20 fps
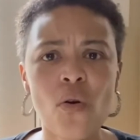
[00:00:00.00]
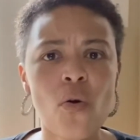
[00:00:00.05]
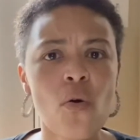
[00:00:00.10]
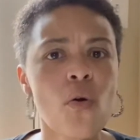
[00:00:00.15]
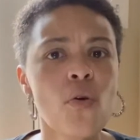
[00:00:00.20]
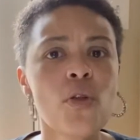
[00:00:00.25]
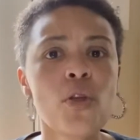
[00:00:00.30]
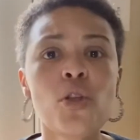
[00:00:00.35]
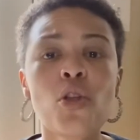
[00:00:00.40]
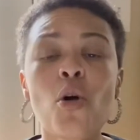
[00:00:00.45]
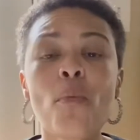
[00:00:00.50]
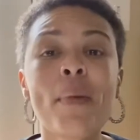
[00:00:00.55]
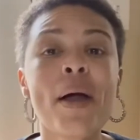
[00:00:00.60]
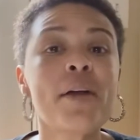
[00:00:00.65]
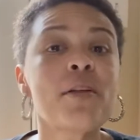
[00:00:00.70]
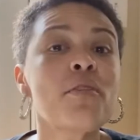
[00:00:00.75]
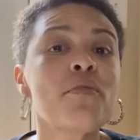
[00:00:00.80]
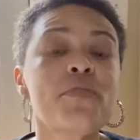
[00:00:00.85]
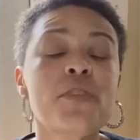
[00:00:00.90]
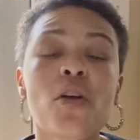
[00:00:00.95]
no
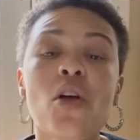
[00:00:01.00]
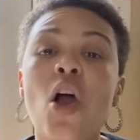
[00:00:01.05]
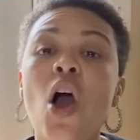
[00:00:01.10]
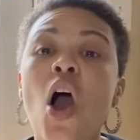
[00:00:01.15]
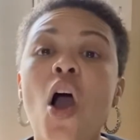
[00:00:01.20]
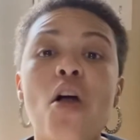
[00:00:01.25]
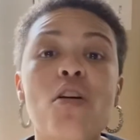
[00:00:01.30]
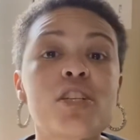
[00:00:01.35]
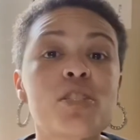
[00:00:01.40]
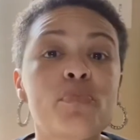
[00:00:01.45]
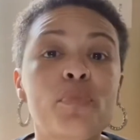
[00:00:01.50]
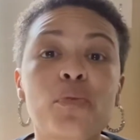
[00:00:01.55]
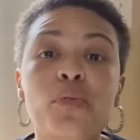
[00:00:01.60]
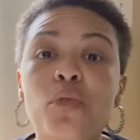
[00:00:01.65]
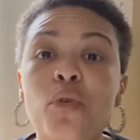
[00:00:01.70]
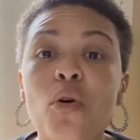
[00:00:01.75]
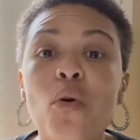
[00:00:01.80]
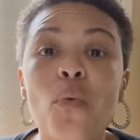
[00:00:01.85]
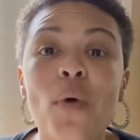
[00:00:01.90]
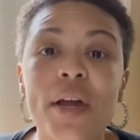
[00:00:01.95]
matter if they're harsh,
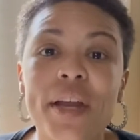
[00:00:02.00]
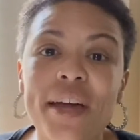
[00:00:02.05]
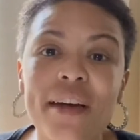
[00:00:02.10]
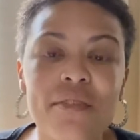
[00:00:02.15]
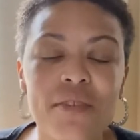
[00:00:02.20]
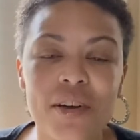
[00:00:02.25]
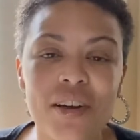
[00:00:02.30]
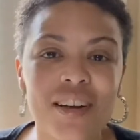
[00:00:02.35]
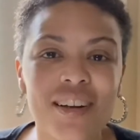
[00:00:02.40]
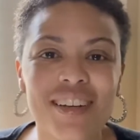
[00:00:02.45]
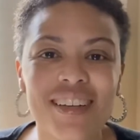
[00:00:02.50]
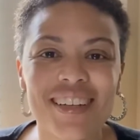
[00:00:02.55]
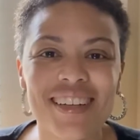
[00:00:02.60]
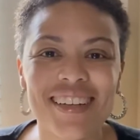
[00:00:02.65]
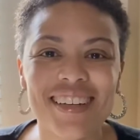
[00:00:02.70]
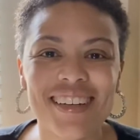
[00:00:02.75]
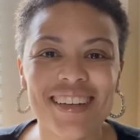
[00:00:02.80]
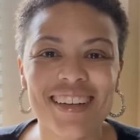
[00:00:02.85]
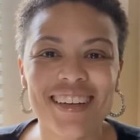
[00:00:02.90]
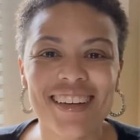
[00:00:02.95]
brutal, or whatever,
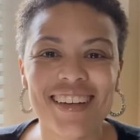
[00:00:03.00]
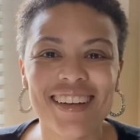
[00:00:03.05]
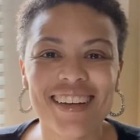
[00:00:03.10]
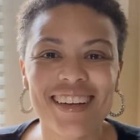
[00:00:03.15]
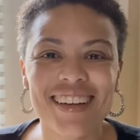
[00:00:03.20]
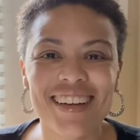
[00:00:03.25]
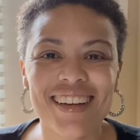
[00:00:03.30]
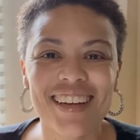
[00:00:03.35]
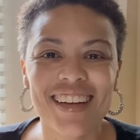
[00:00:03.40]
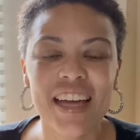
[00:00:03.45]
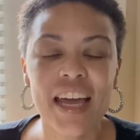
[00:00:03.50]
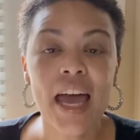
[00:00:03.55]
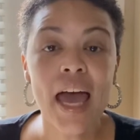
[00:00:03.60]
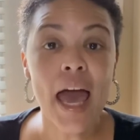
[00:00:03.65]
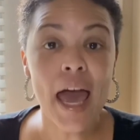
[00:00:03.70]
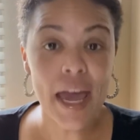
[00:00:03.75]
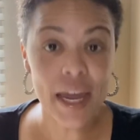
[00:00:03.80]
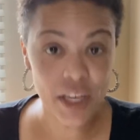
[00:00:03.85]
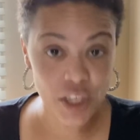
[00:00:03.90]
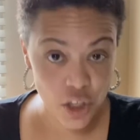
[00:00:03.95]

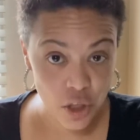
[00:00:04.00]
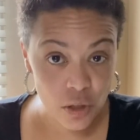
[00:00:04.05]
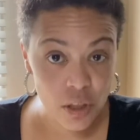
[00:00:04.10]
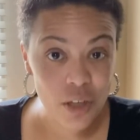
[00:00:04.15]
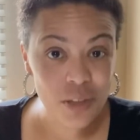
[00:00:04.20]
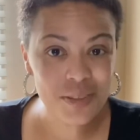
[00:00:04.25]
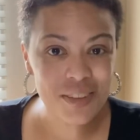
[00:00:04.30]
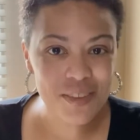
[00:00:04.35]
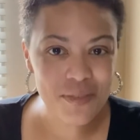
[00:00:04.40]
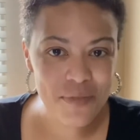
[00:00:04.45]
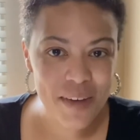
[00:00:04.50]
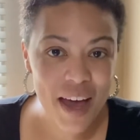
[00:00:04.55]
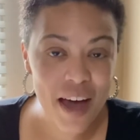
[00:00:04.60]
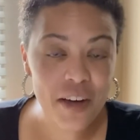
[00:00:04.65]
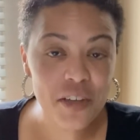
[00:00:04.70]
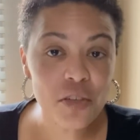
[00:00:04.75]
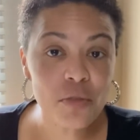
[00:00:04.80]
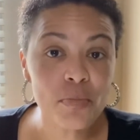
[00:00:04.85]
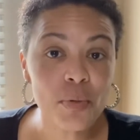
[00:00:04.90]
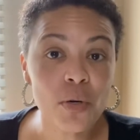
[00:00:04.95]
and you learn the
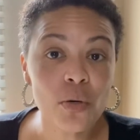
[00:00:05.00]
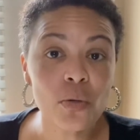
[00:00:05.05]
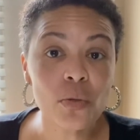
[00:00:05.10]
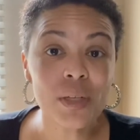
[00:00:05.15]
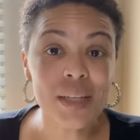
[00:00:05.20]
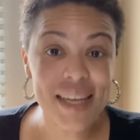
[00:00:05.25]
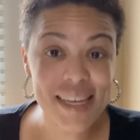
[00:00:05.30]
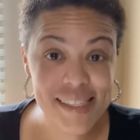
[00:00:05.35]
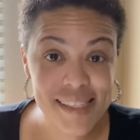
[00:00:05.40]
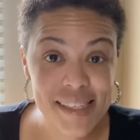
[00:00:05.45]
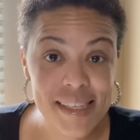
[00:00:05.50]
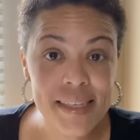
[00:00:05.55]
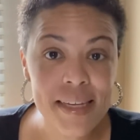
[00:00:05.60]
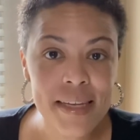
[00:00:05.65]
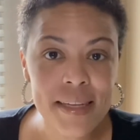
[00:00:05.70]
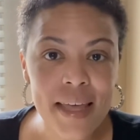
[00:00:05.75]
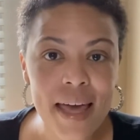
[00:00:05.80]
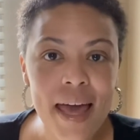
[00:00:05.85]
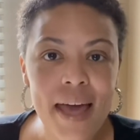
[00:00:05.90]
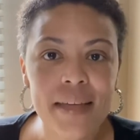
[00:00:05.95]
valuable lesson in
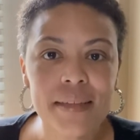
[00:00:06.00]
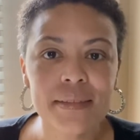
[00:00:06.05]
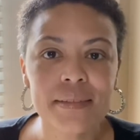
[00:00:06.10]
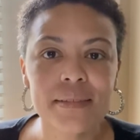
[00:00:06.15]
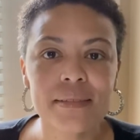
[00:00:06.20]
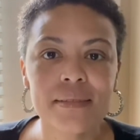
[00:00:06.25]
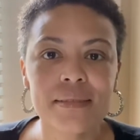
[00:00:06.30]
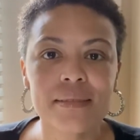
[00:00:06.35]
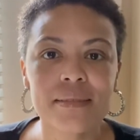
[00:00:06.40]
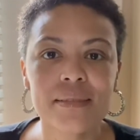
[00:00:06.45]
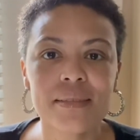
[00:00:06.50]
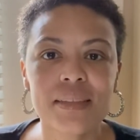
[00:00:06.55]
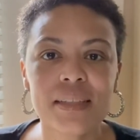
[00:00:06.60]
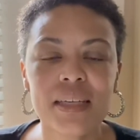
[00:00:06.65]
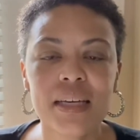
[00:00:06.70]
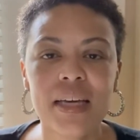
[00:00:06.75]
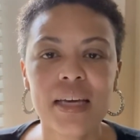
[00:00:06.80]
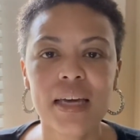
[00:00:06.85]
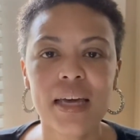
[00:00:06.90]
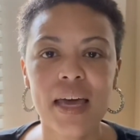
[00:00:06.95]
that
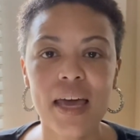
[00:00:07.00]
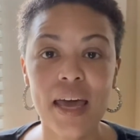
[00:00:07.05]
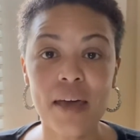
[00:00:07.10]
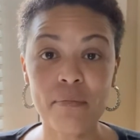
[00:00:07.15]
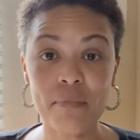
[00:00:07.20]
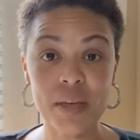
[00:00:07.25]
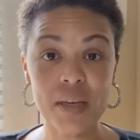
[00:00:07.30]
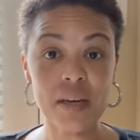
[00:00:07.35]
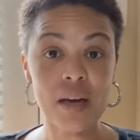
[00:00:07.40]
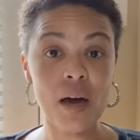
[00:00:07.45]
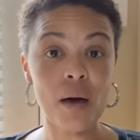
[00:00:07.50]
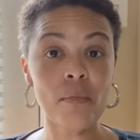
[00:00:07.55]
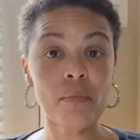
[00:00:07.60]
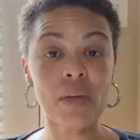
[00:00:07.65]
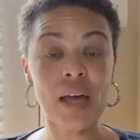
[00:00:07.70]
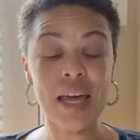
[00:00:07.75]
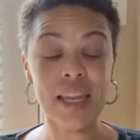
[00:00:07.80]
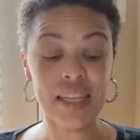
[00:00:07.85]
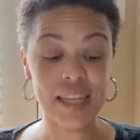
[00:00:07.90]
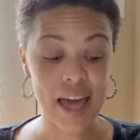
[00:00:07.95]
and
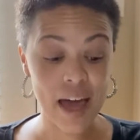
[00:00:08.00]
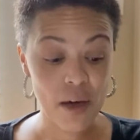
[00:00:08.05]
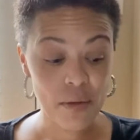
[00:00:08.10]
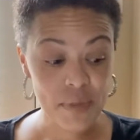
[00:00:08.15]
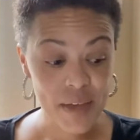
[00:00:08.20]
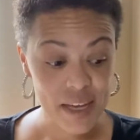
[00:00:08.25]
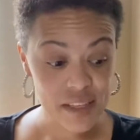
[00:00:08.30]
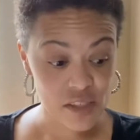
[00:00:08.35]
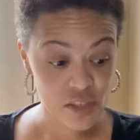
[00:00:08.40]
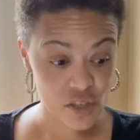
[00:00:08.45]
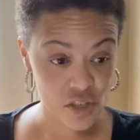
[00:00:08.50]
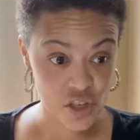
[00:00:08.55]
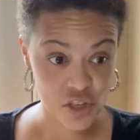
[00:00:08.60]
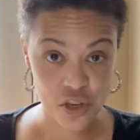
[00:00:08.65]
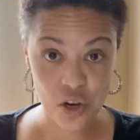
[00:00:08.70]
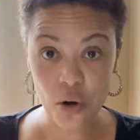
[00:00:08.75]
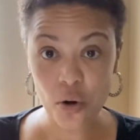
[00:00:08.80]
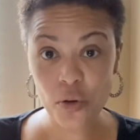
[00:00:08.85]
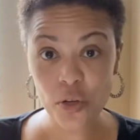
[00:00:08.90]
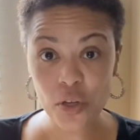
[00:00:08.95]
allow that to
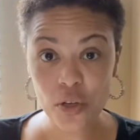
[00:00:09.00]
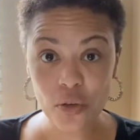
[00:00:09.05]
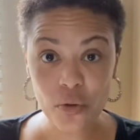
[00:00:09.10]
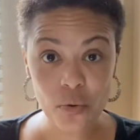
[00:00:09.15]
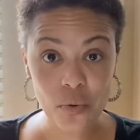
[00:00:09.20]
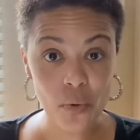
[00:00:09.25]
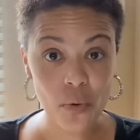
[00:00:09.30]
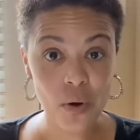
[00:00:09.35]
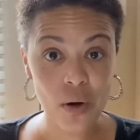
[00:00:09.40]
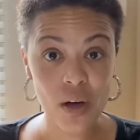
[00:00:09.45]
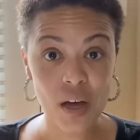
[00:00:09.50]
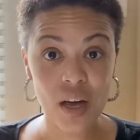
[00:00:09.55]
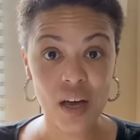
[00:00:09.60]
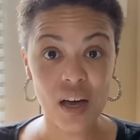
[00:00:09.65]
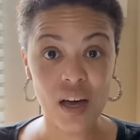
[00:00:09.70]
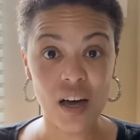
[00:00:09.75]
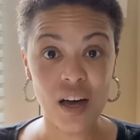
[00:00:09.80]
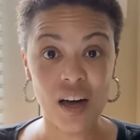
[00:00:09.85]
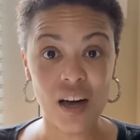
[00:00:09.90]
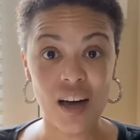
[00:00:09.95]
show you
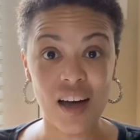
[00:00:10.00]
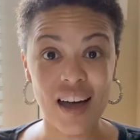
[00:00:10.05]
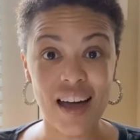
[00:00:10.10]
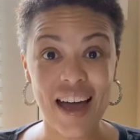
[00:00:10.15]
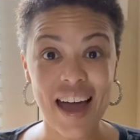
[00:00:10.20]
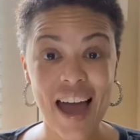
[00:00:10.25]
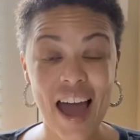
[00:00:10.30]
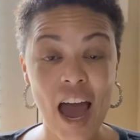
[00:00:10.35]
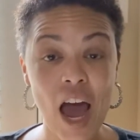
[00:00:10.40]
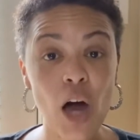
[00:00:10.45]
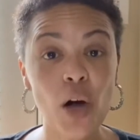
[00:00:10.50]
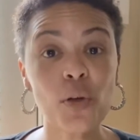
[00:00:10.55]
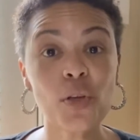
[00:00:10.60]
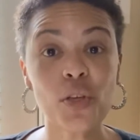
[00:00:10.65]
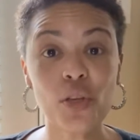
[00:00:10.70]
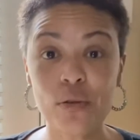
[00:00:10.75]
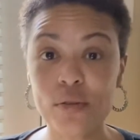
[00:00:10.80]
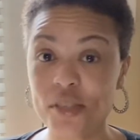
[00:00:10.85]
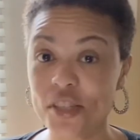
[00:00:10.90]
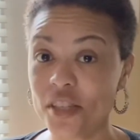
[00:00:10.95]
how
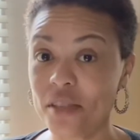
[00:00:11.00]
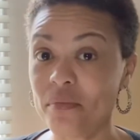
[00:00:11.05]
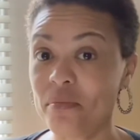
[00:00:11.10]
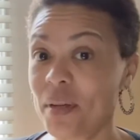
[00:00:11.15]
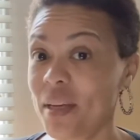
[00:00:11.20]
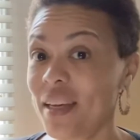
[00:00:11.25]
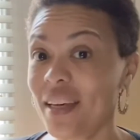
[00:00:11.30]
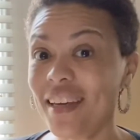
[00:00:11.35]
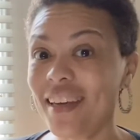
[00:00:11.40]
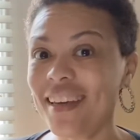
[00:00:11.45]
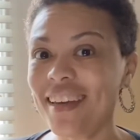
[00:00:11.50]
you should be,